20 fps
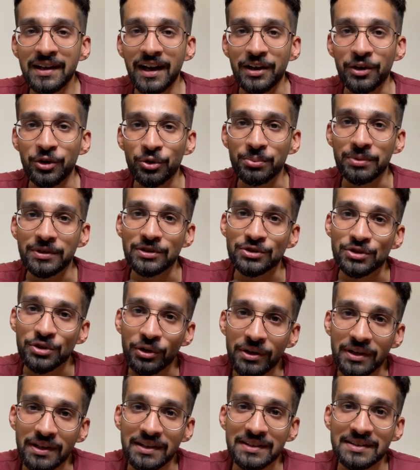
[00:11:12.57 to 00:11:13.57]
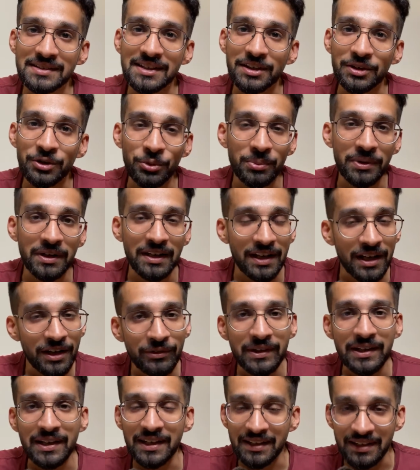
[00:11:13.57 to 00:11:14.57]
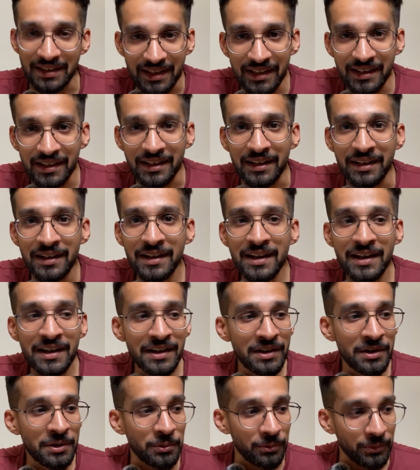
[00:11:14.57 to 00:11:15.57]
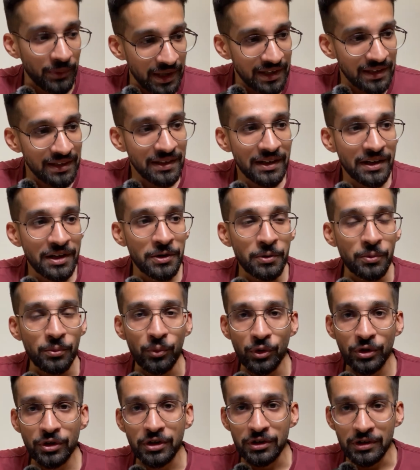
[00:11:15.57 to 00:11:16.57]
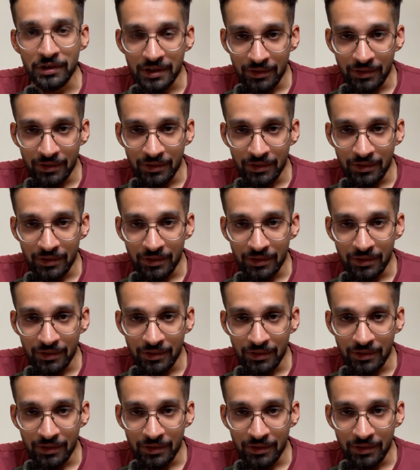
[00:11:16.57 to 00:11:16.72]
and to be joyous and to be loving and caring, while what